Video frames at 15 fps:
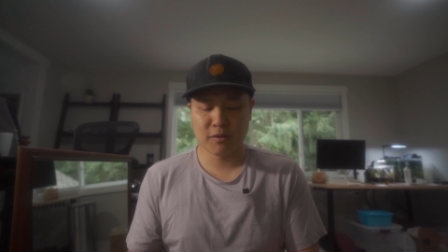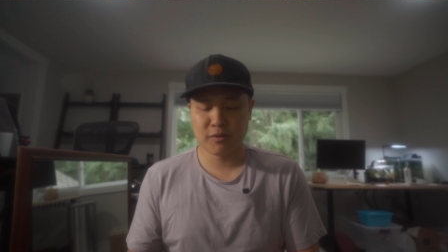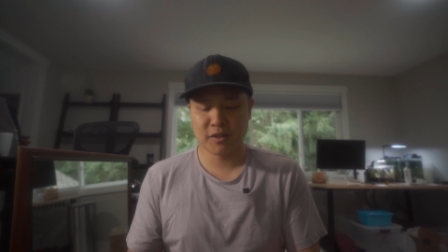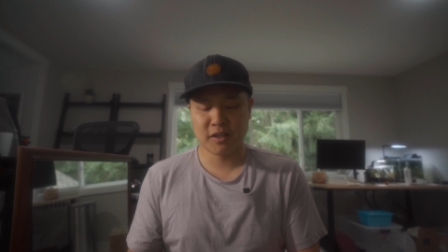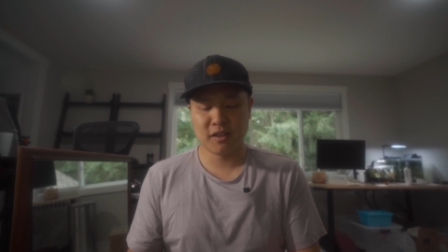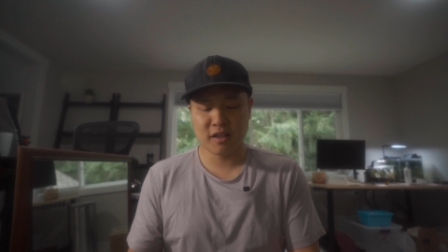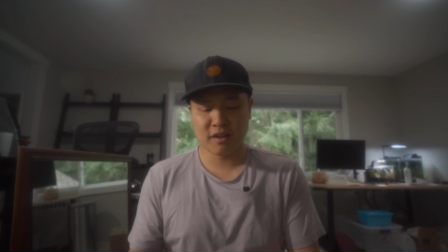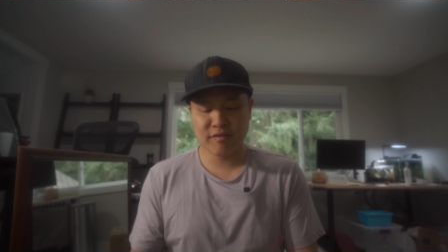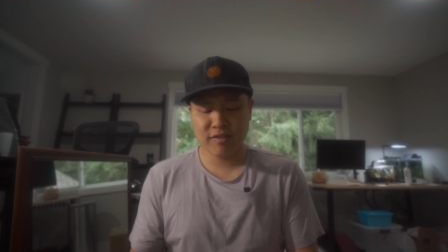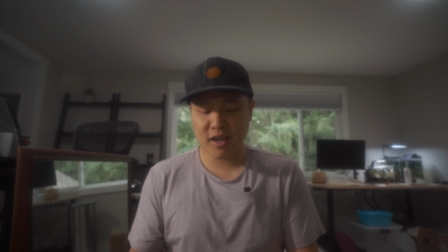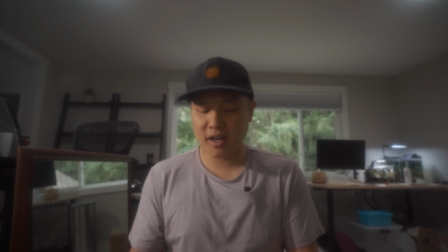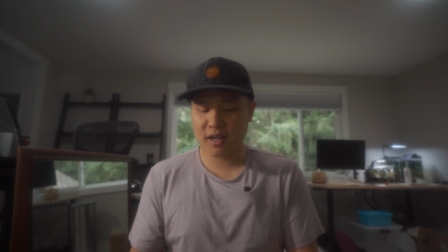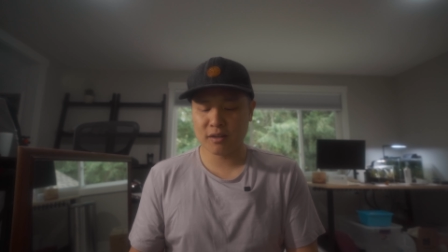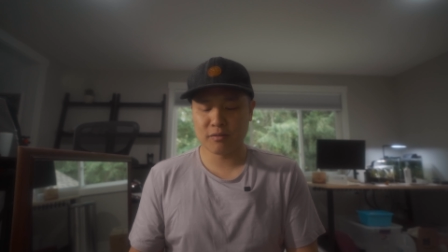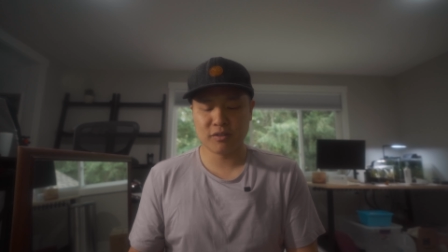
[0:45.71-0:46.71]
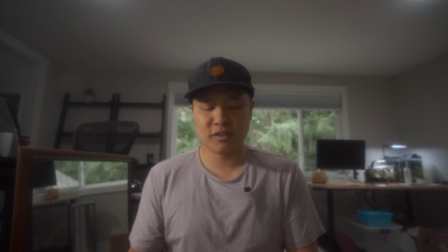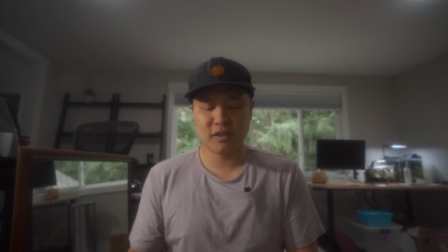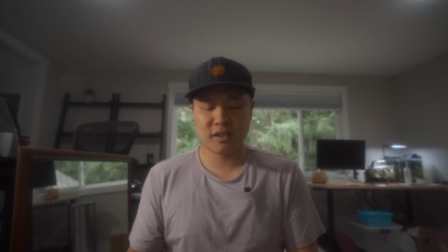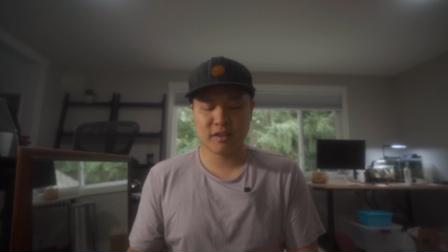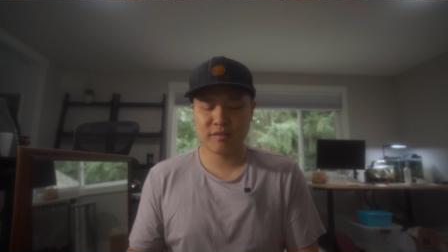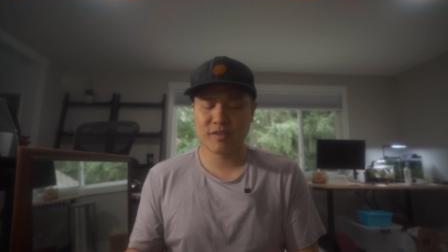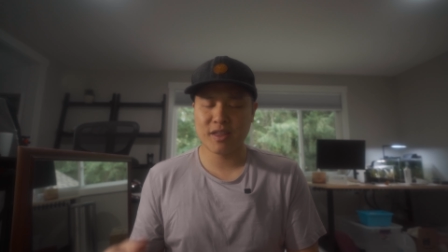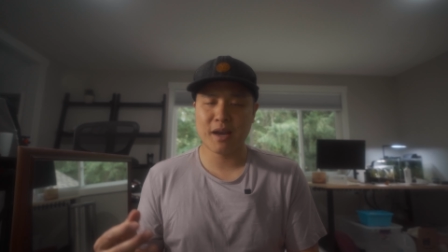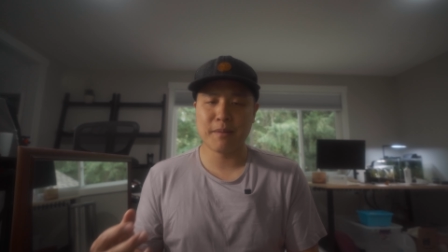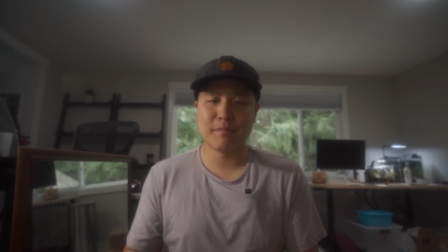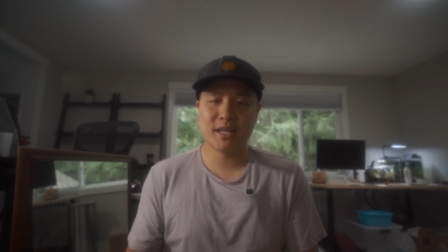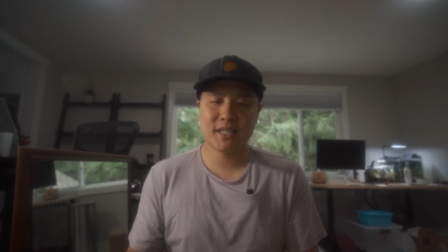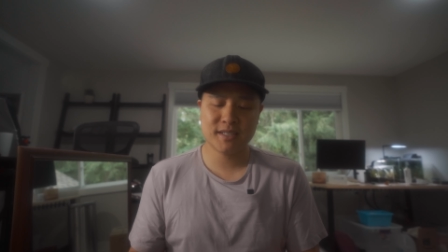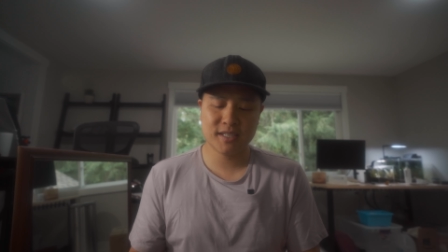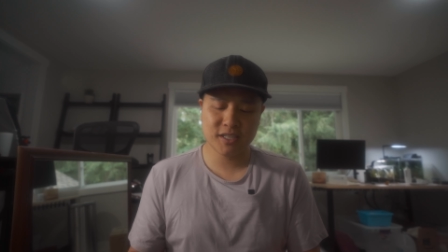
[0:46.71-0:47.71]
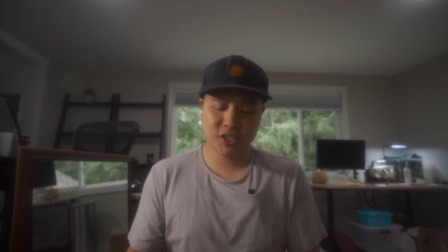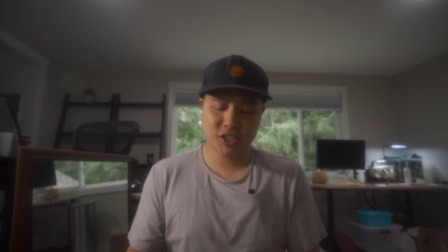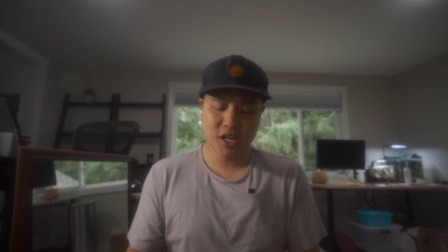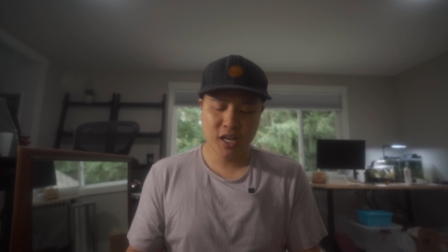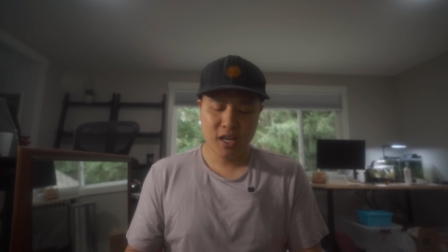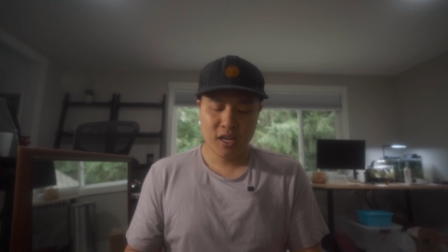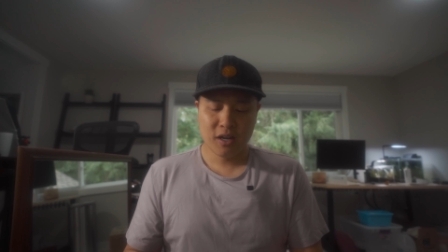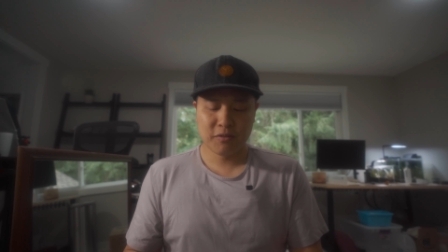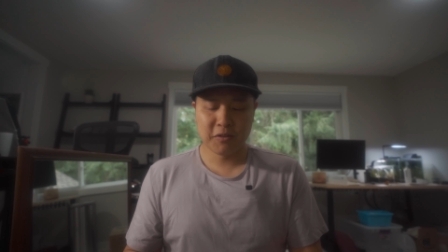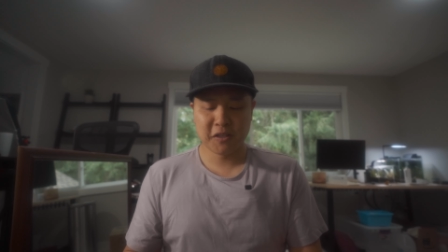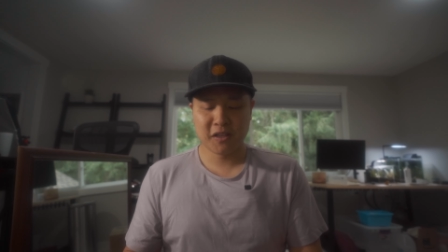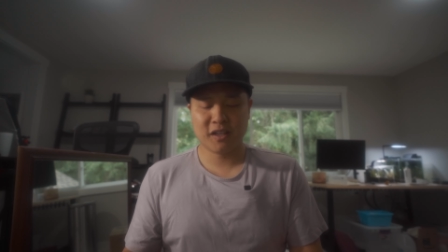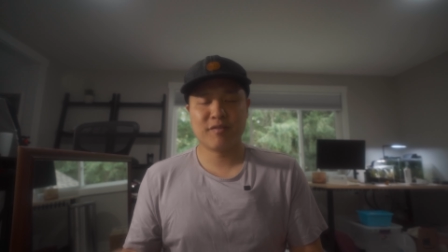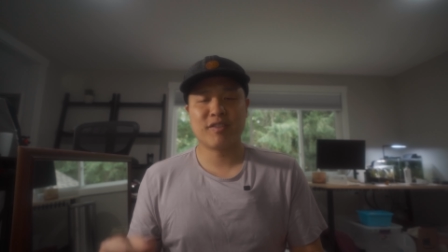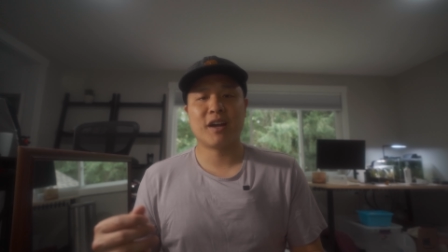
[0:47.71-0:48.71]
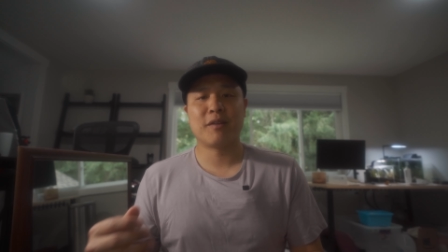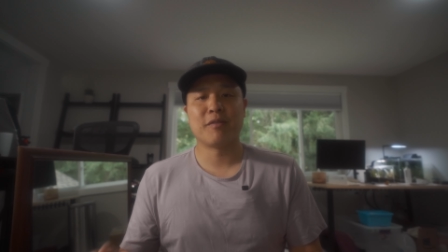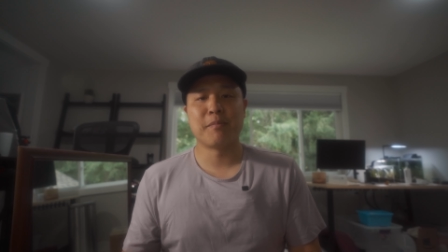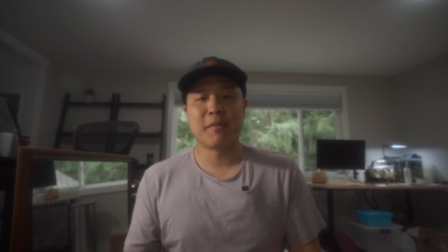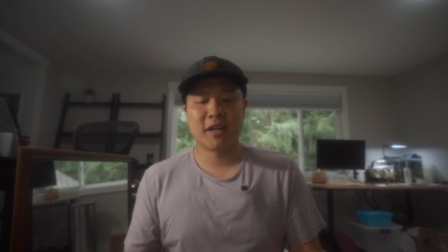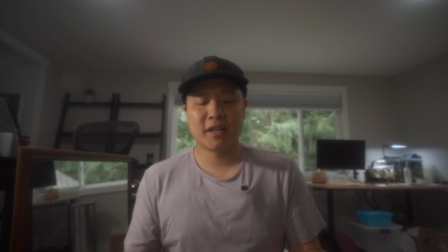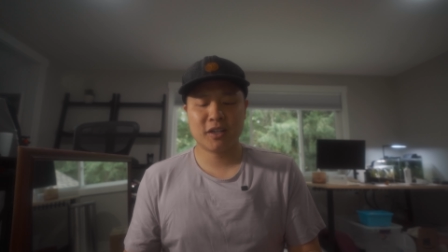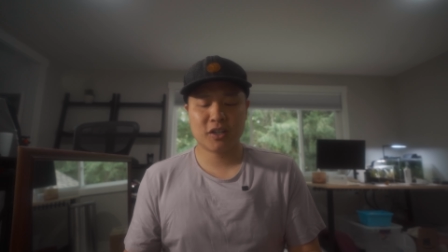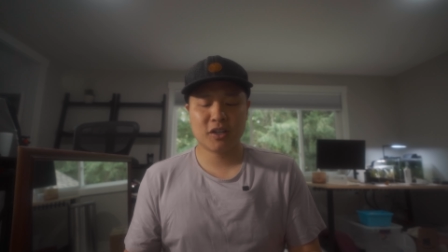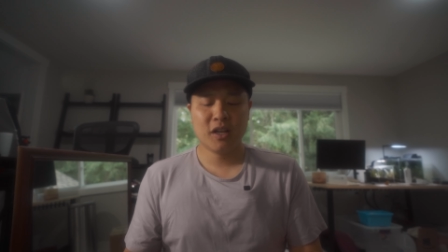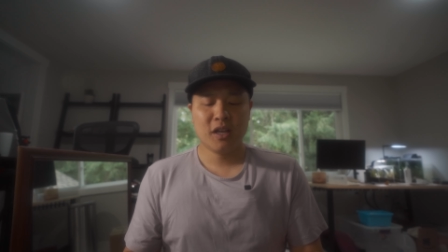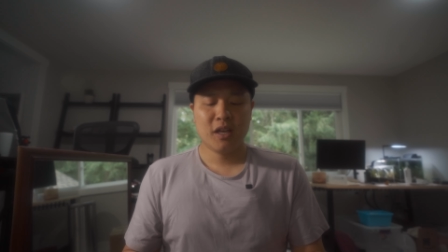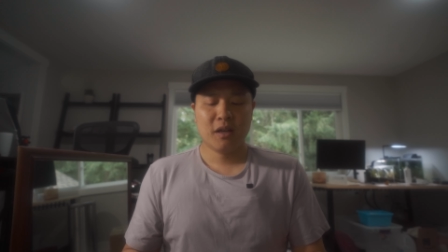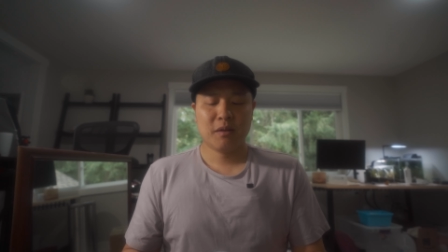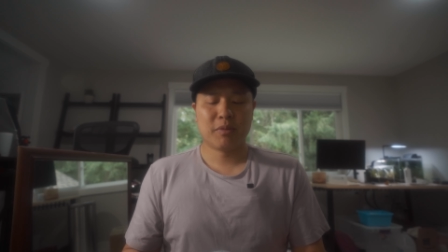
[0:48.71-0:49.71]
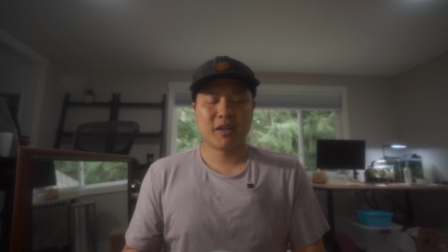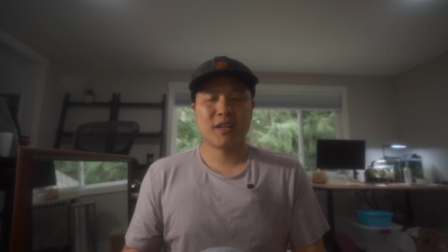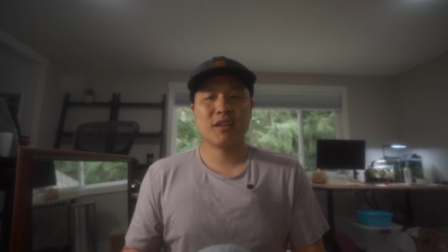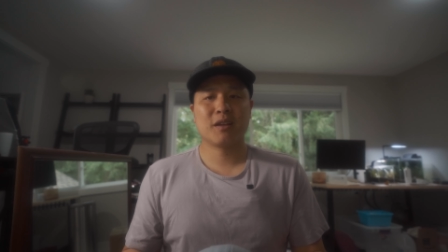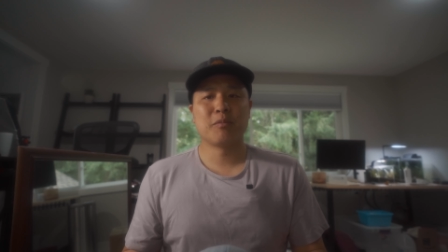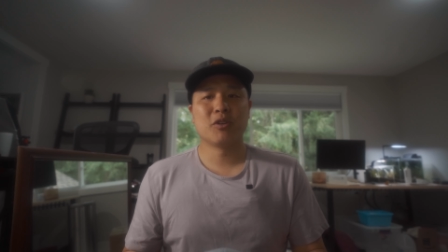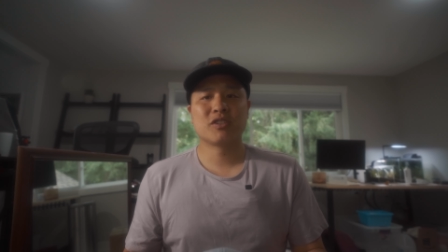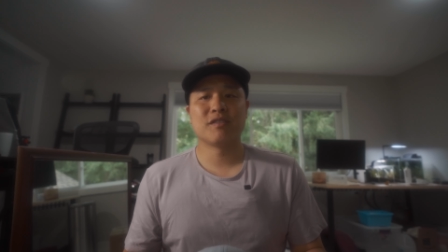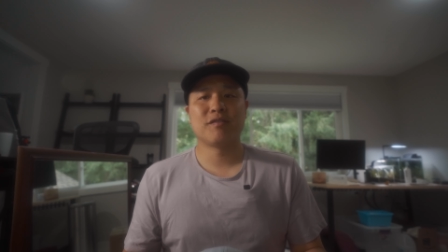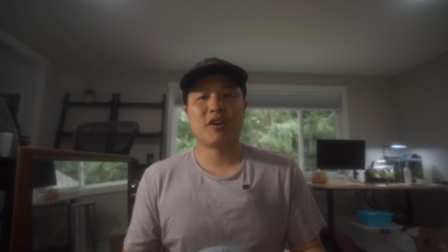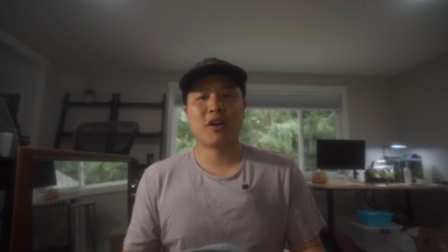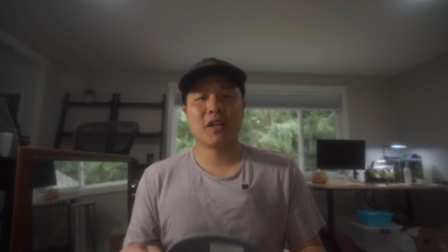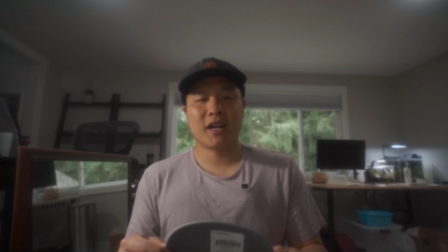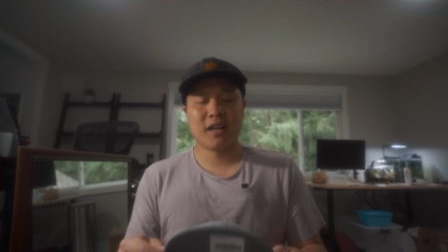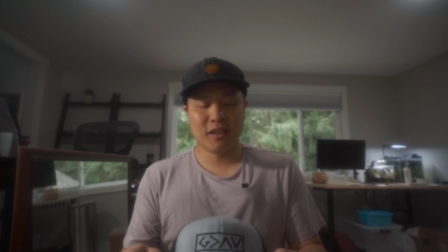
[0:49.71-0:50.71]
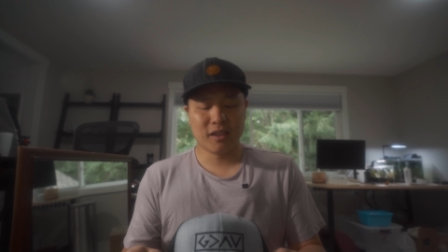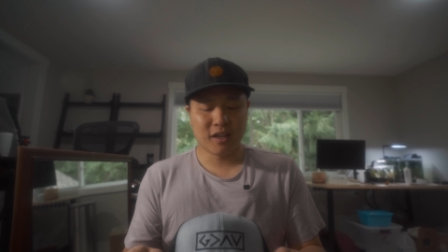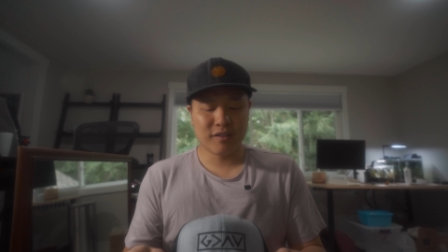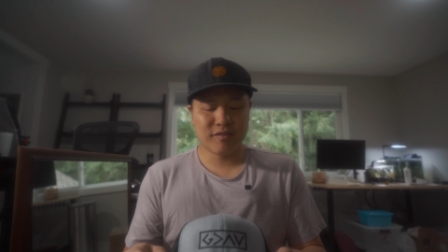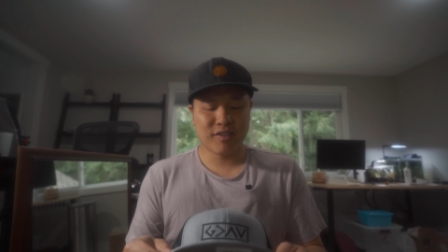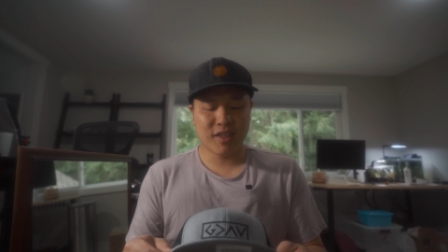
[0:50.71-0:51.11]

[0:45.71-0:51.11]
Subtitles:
really love that. I really love that message. Really love that reminder. But I think most of all, I love